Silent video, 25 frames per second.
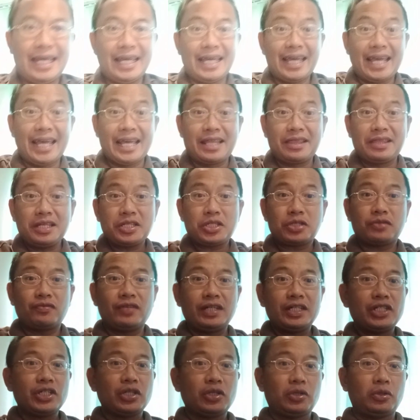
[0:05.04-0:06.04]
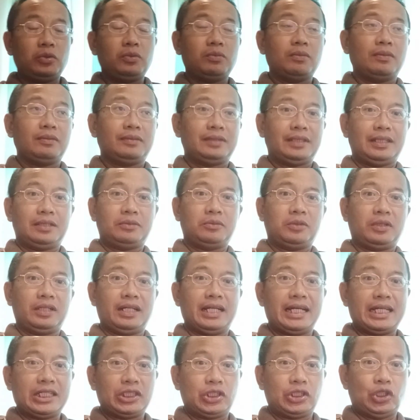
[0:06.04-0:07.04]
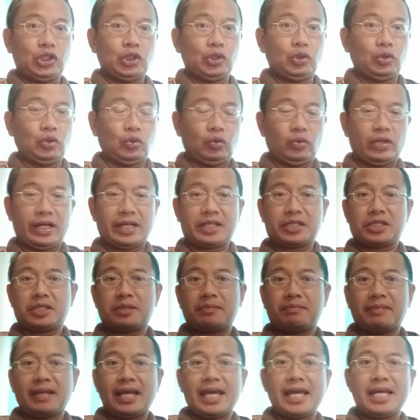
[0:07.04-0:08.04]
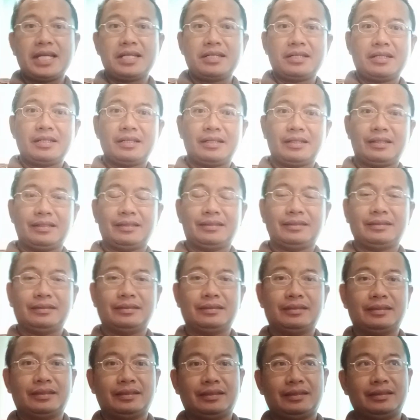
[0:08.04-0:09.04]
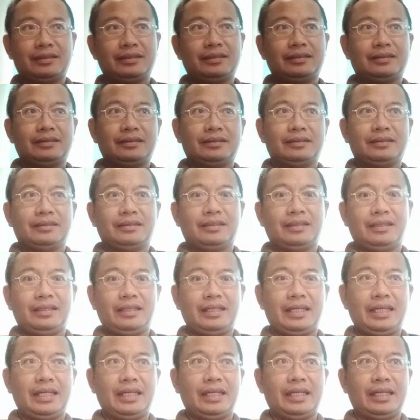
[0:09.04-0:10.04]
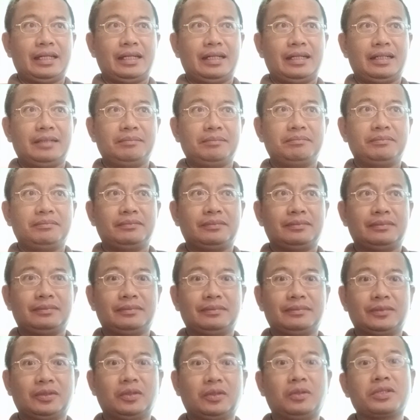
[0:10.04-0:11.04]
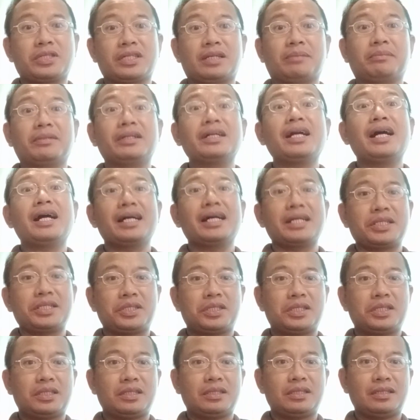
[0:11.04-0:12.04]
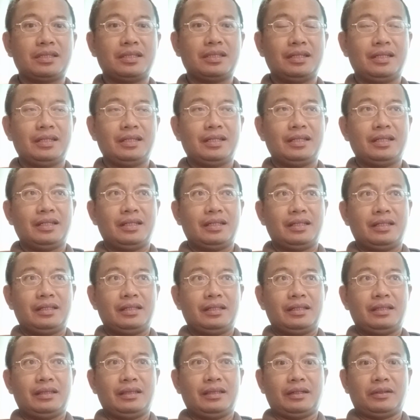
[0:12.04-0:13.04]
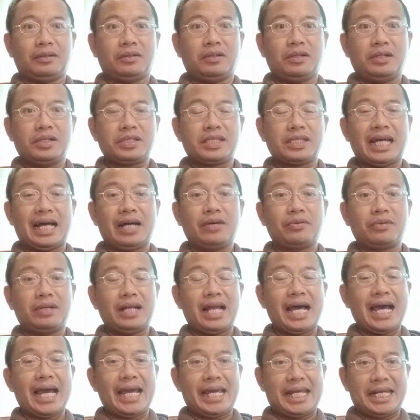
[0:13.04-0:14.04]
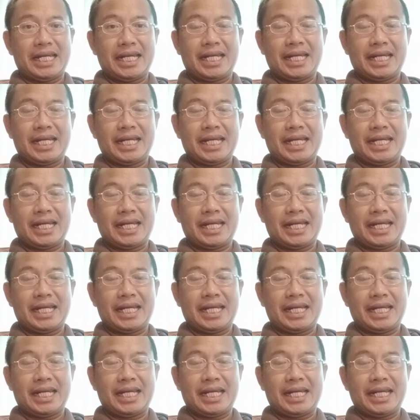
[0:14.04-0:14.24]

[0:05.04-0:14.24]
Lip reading: In this video, I would like to explain the or summarize the course outline